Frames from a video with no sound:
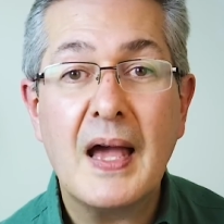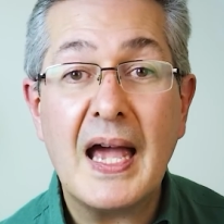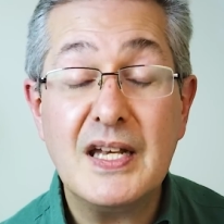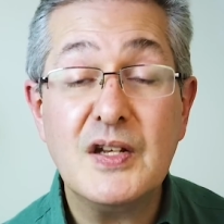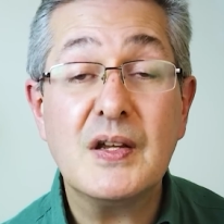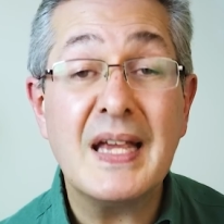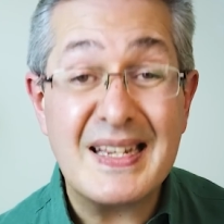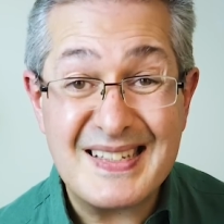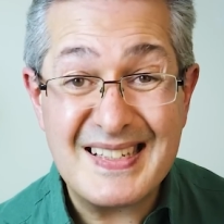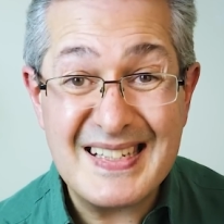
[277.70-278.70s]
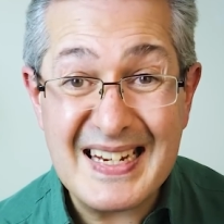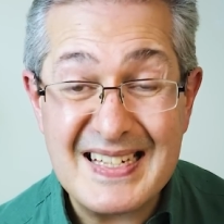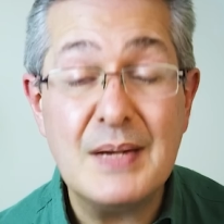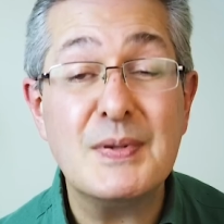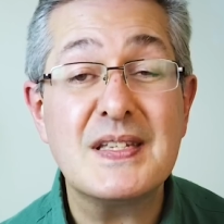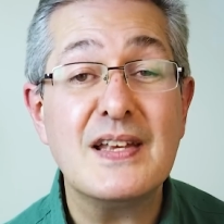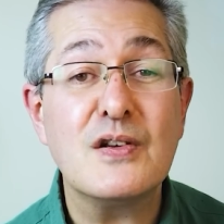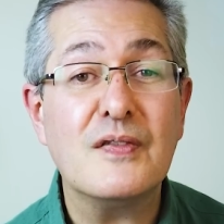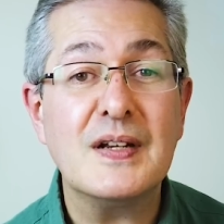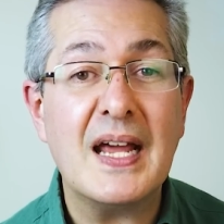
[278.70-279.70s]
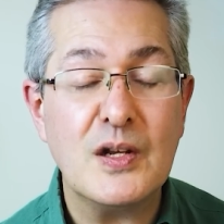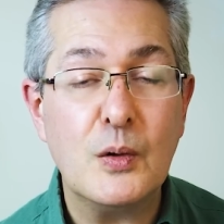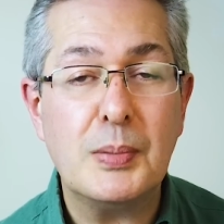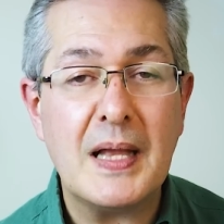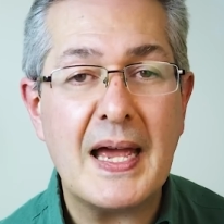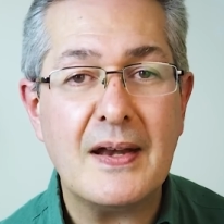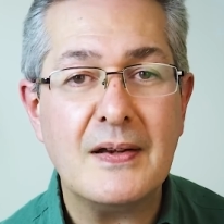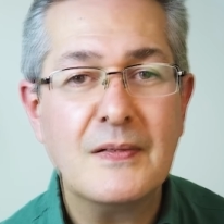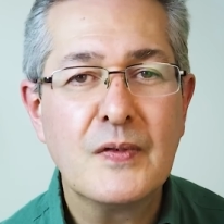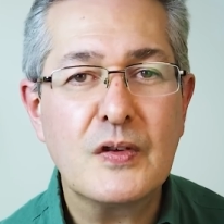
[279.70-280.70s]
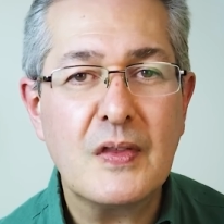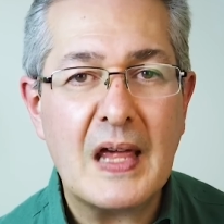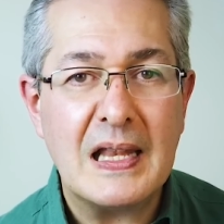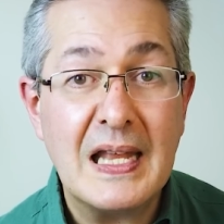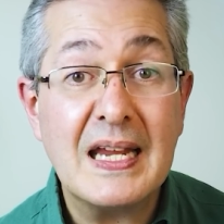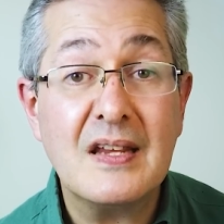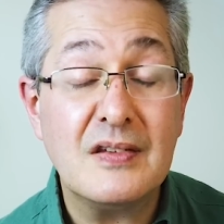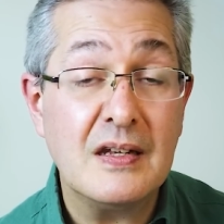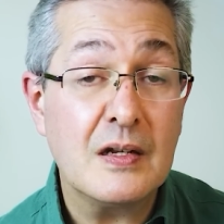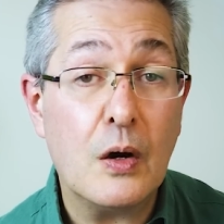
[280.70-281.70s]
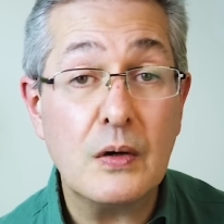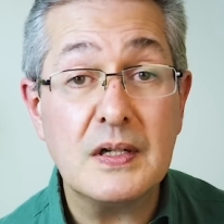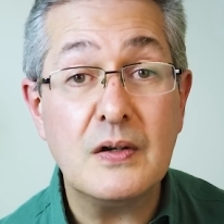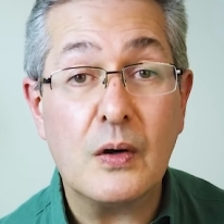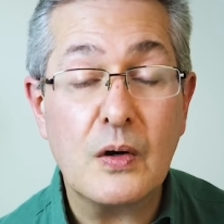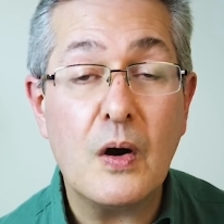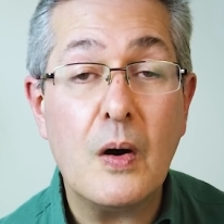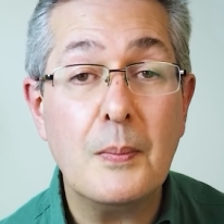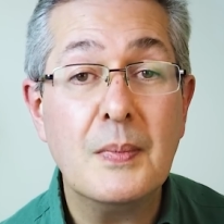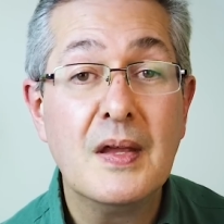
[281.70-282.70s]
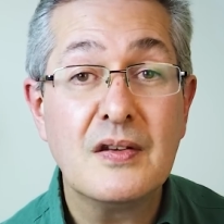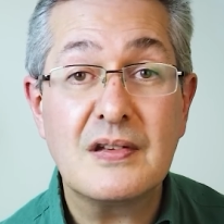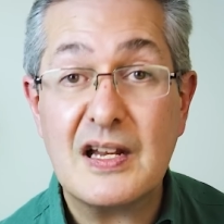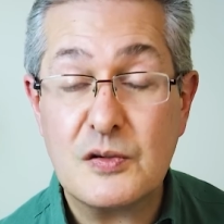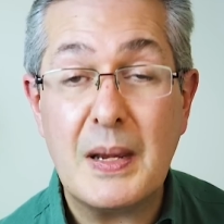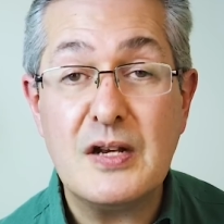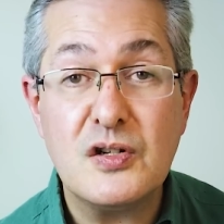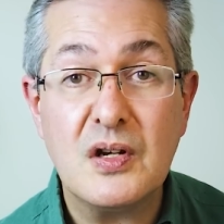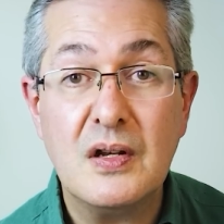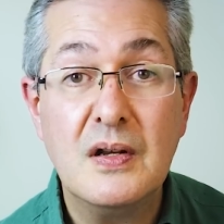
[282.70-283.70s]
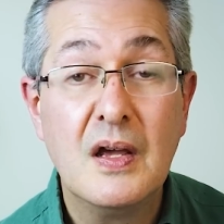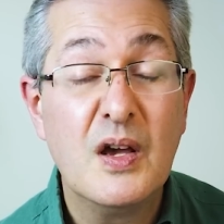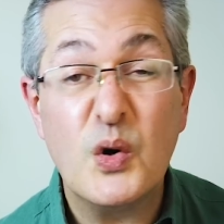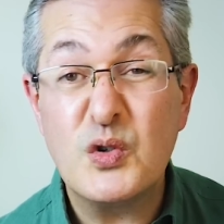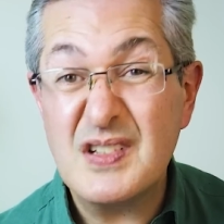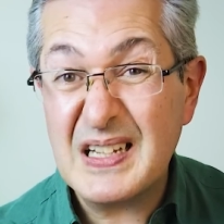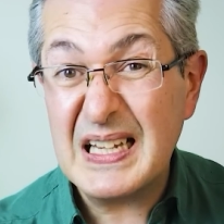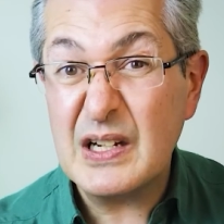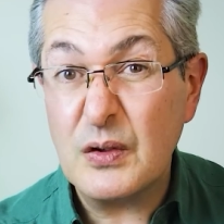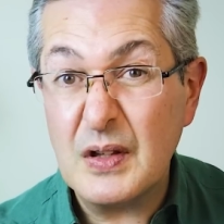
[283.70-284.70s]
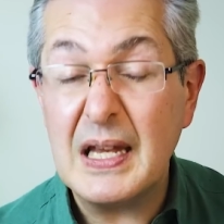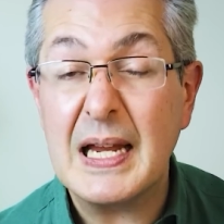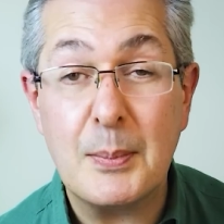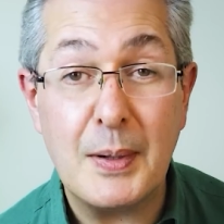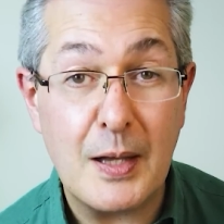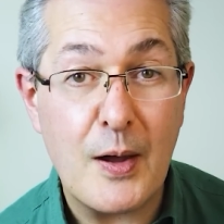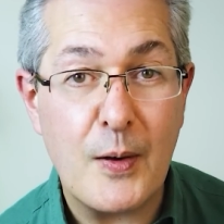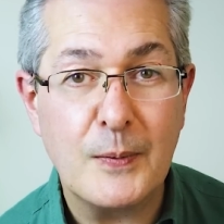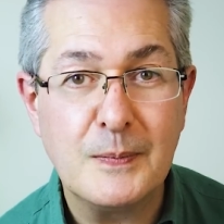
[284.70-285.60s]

and you can get 60% off an annual plan. So that link is incogni.com/pension, or just click on the link below.